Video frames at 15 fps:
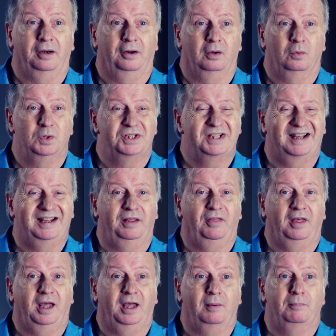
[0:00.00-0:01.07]
And I would
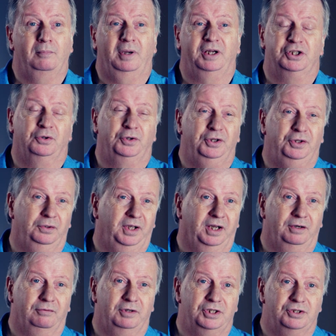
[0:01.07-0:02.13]
say there, make sure you
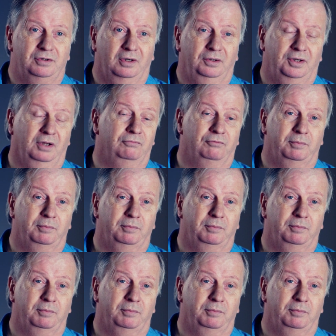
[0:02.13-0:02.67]
do get it restrung,